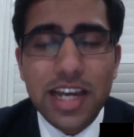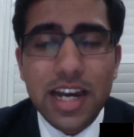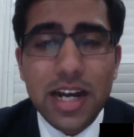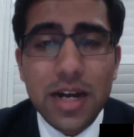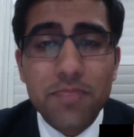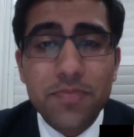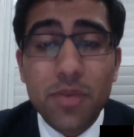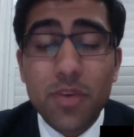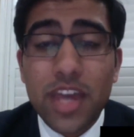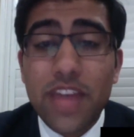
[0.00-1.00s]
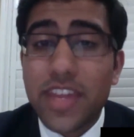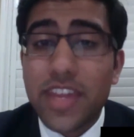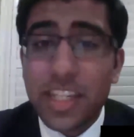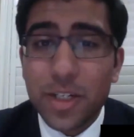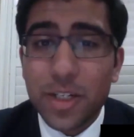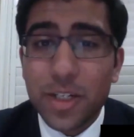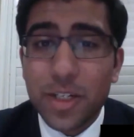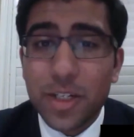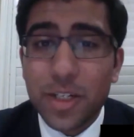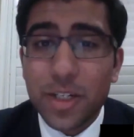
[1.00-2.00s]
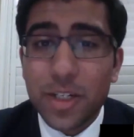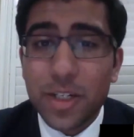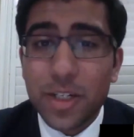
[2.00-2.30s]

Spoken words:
And with that, thank you and good night.